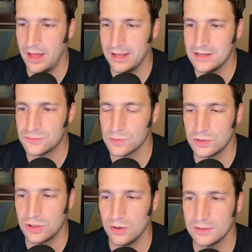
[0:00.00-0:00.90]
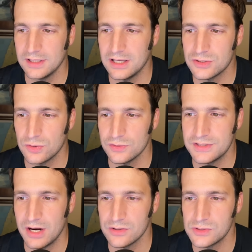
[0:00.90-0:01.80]
Israel currently controls
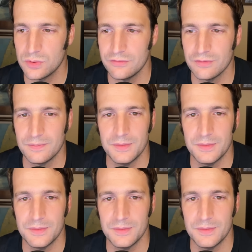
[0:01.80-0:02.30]
territory from